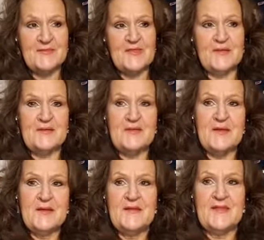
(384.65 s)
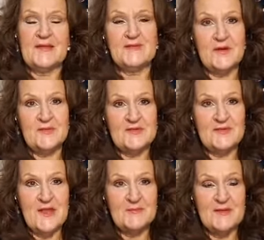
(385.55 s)
then that's our
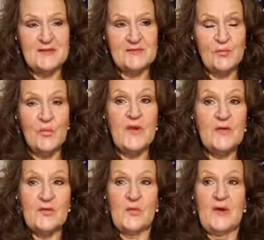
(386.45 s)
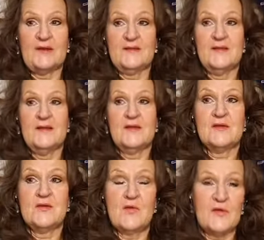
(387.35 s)
mistake because we're the one
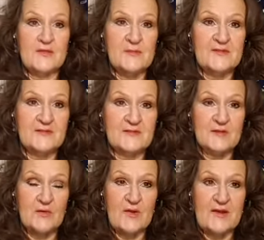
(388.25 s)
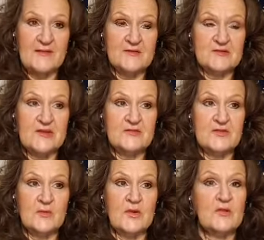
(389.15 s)
growing the business and creating the change
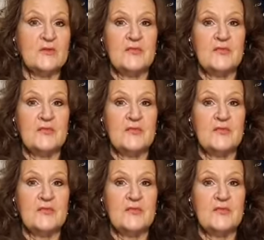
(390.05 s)
in the world.